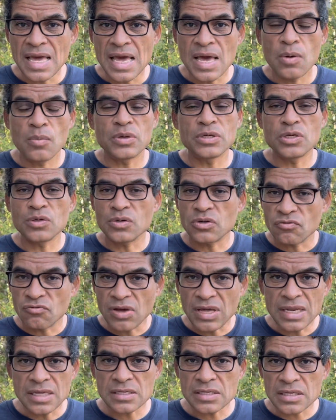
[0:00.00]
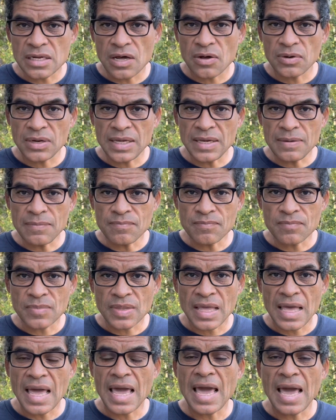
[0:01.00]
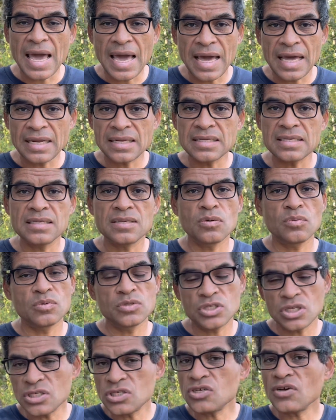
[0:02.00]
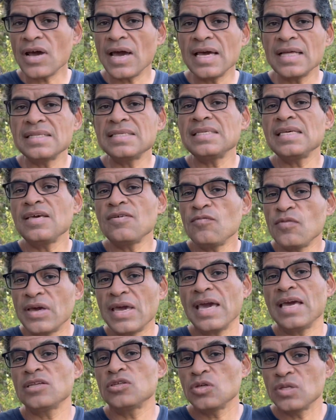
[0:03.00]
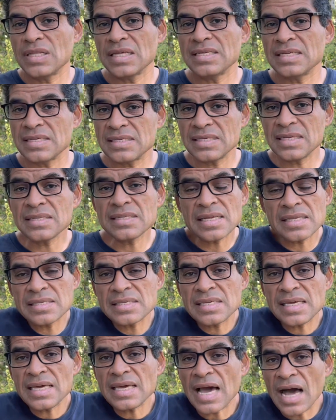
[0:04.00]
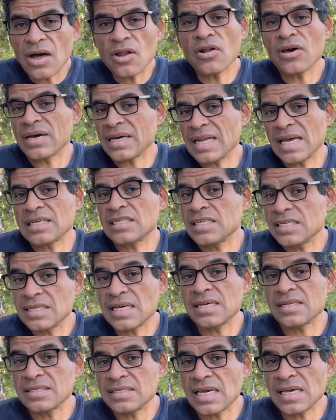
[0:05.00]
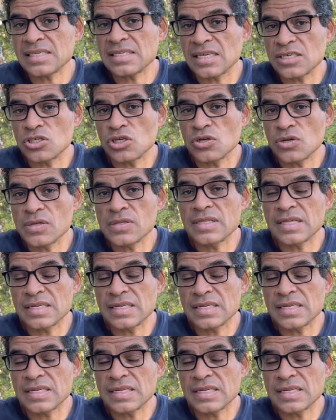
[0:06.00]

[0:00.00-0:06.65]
we'll do it really slowly and just try and see if we can do the distance and see how long it actually takes us to do the